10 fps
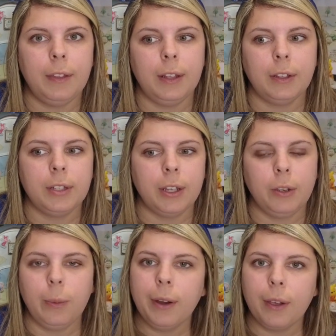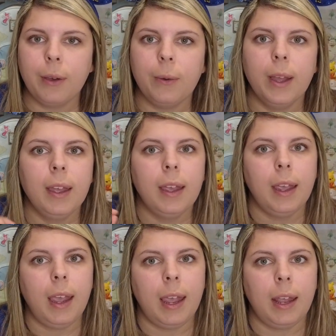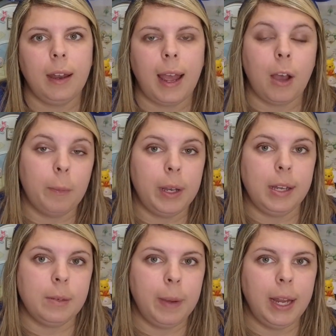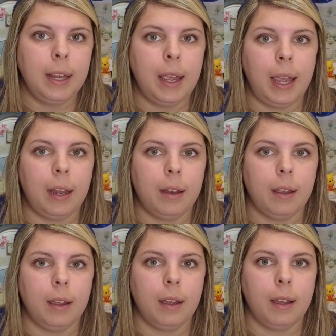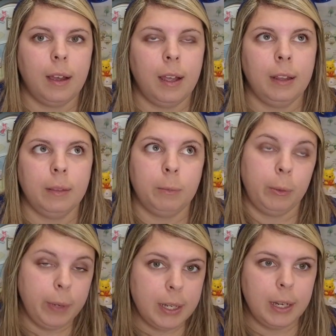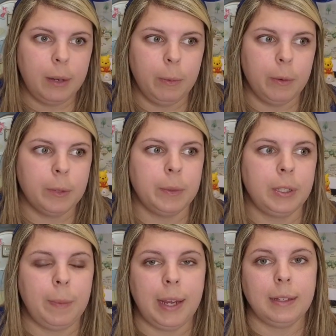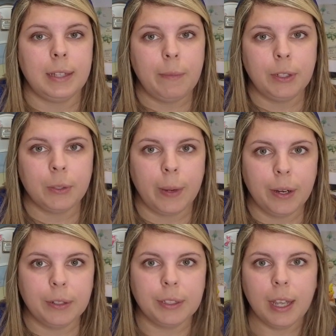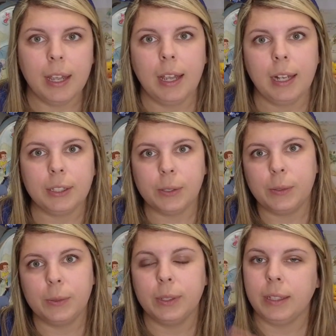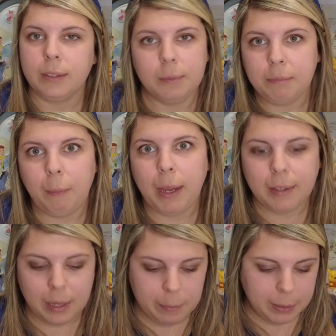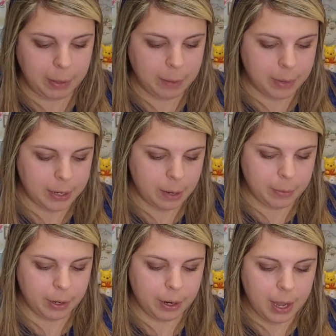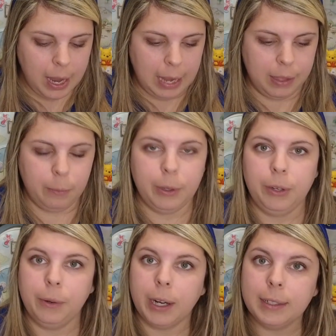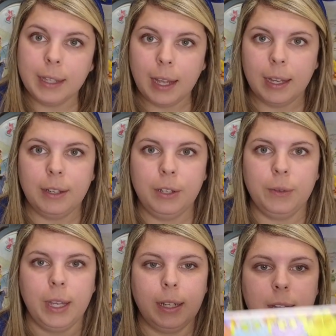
then they'll tell you where to go and how many to paint. And when we did it, we were supposed to paint 7 squares, and so it's basically a big paint by number. And then when you are done, you get